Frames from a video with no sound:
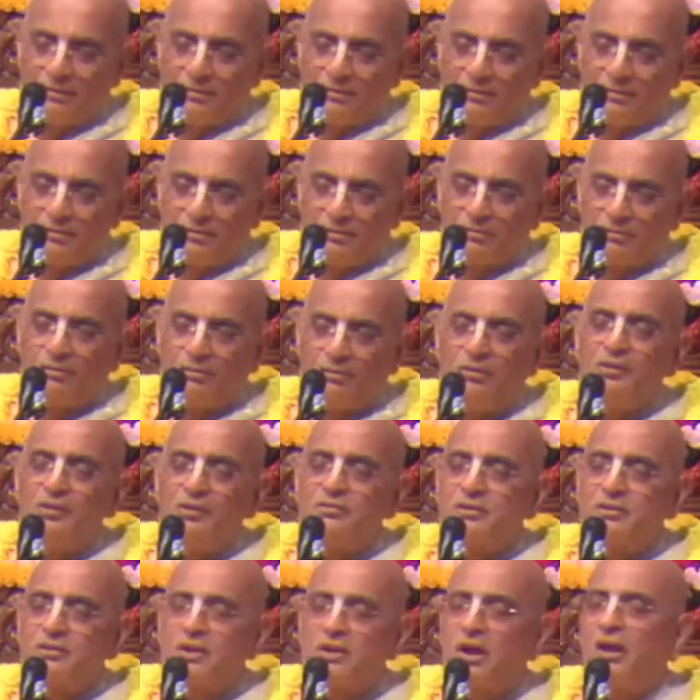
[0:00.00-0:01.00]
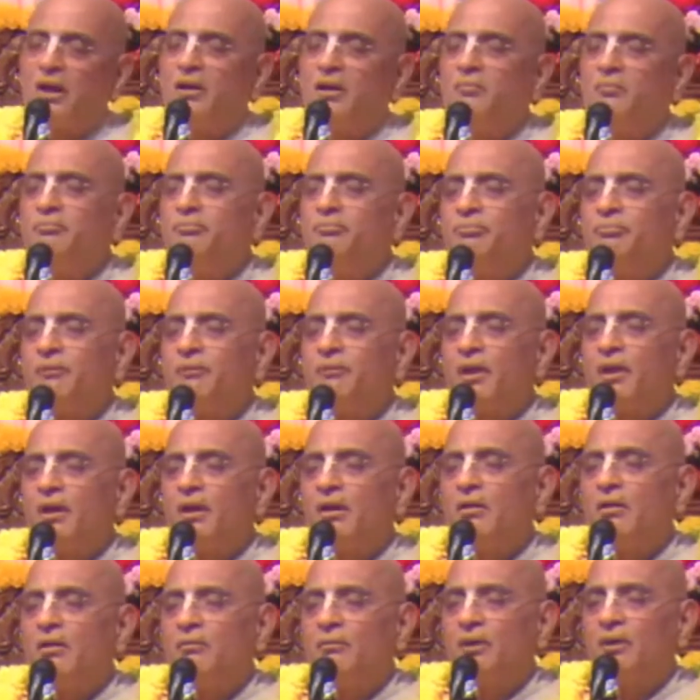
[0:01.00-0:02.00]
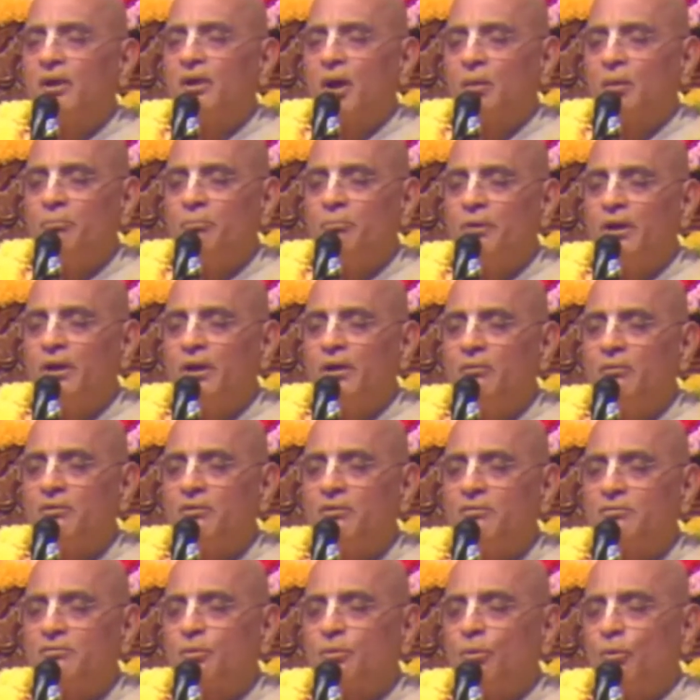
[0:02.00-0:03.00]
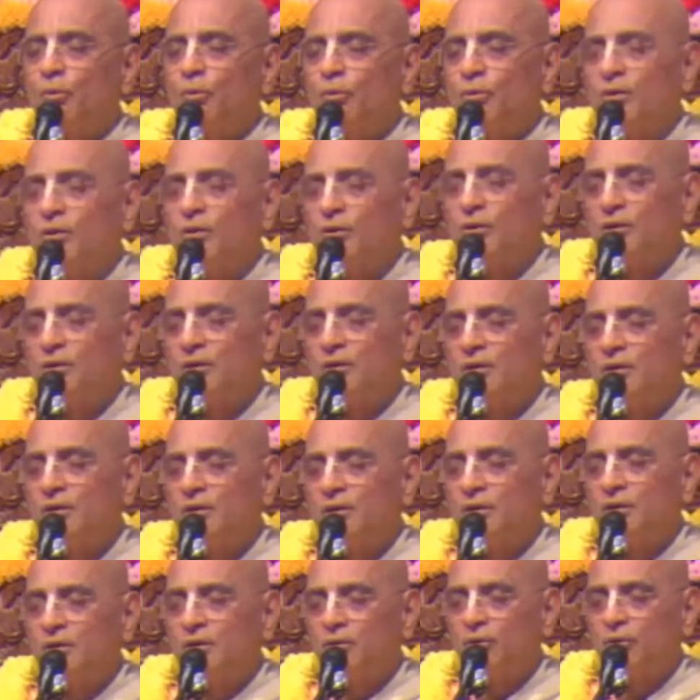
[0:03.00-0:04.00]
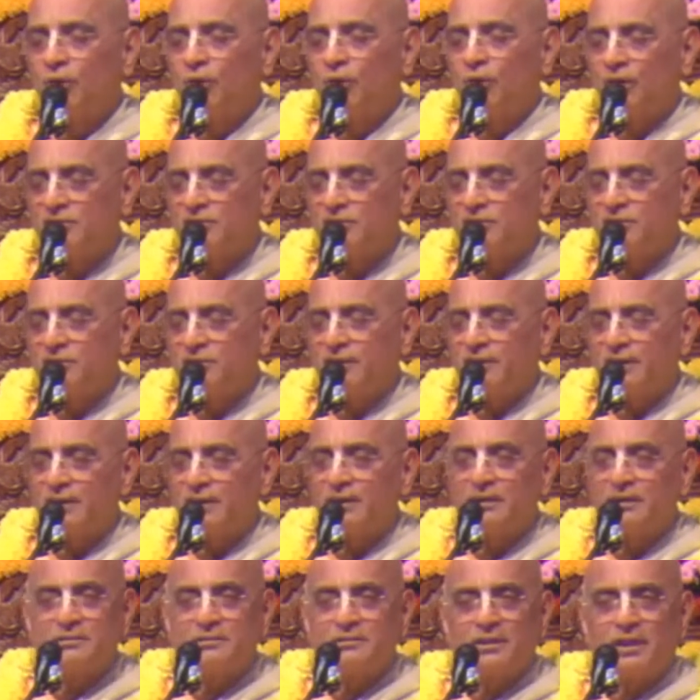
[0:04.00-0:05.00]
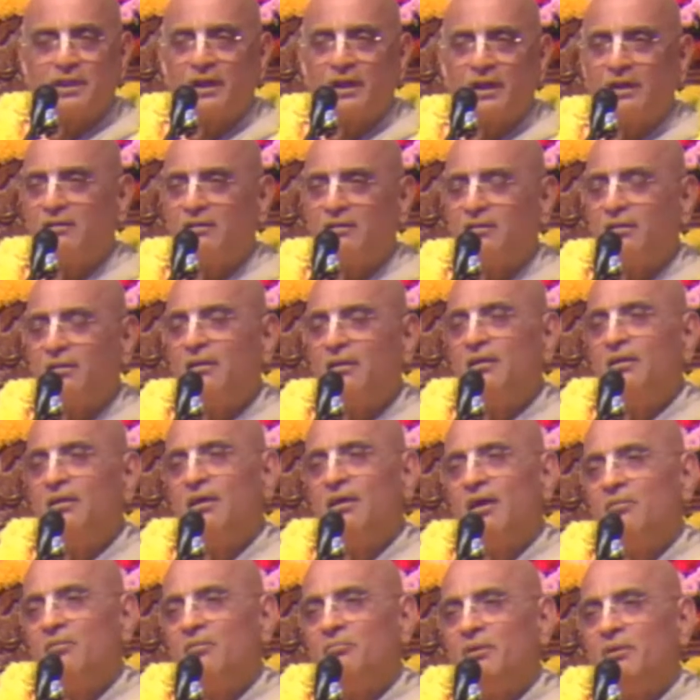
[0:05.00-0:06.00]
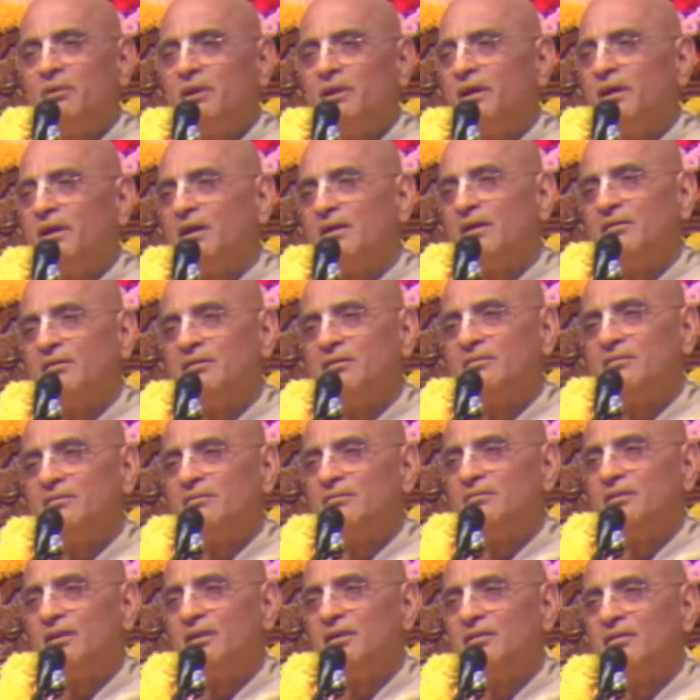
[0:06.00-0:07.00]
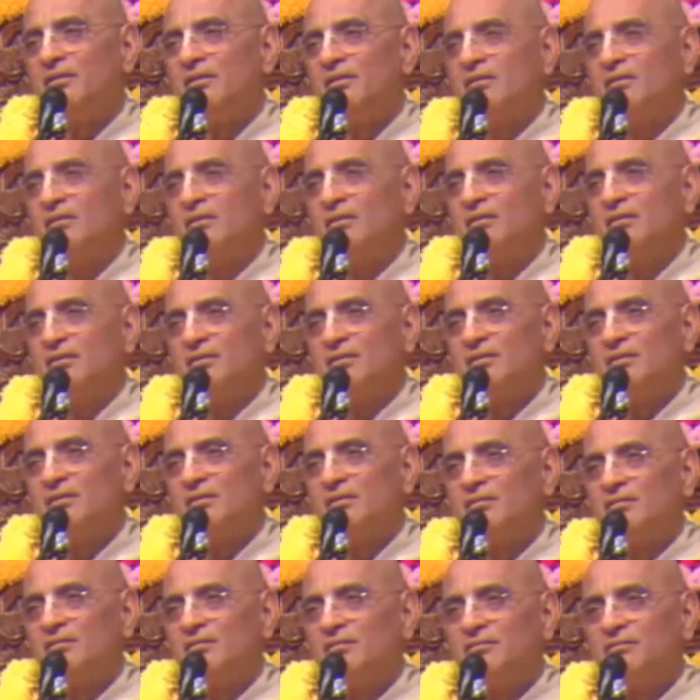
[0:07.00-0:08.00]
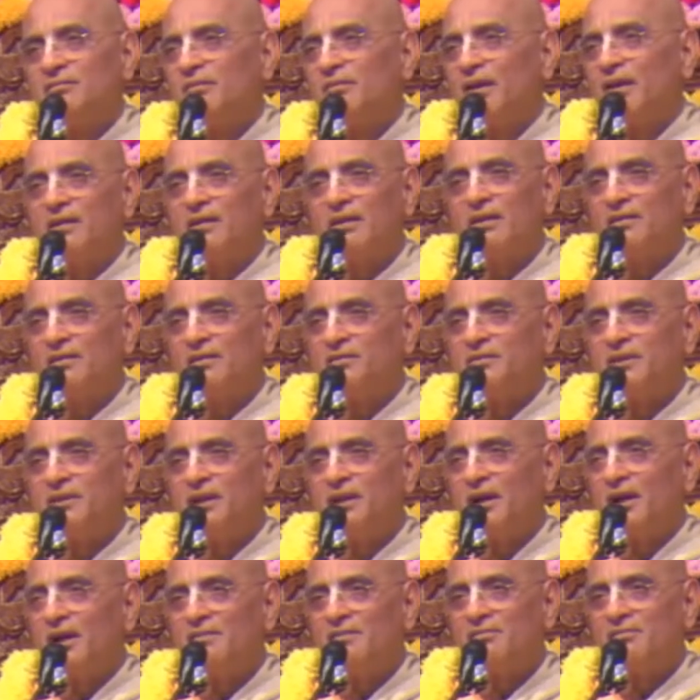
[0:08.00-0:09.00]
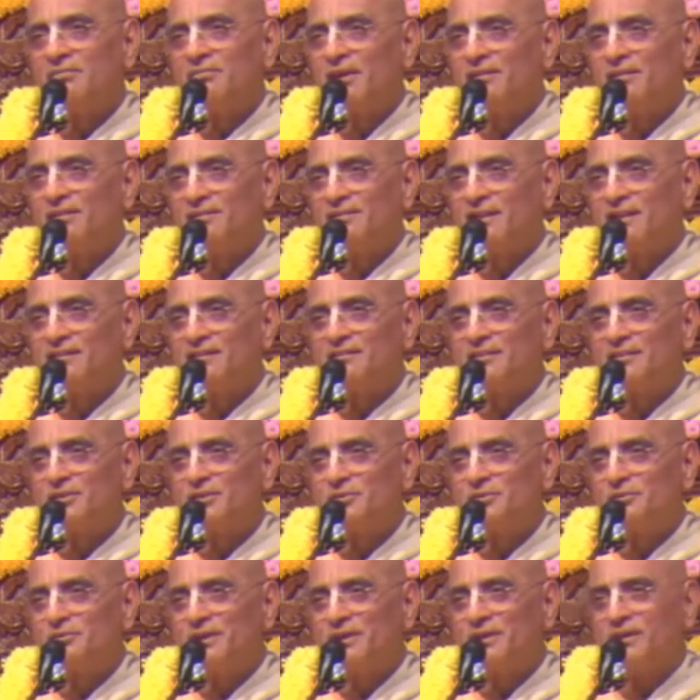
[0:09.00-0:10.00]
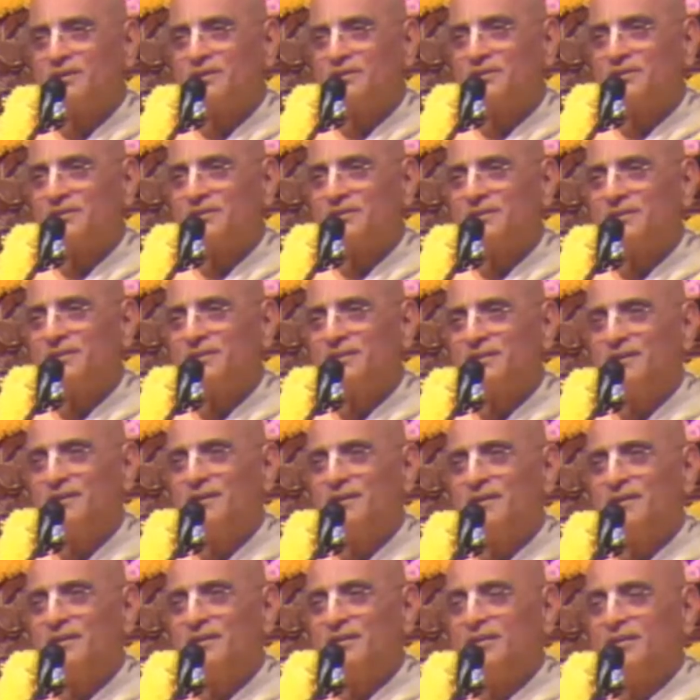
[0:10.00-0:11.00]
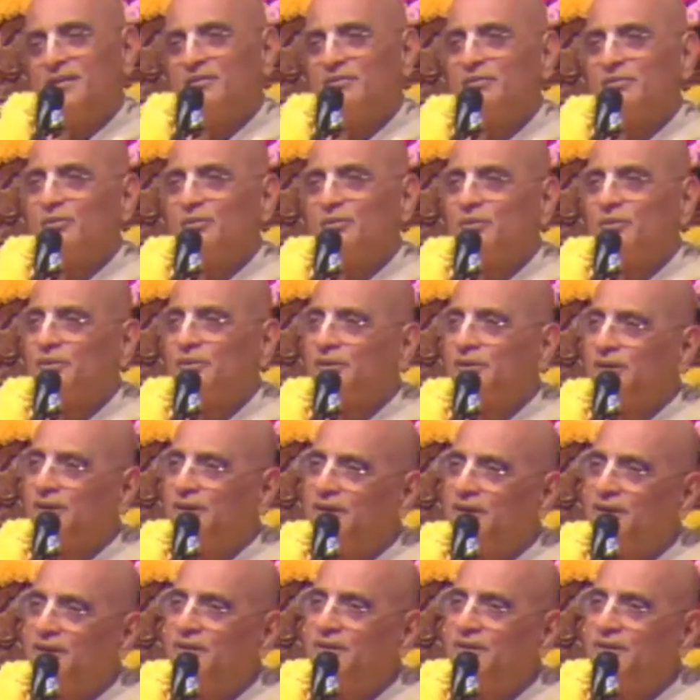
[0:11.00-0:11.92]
So this time, when Ambika was told to conceive another child, Ambika felt that she can't face that situation. So she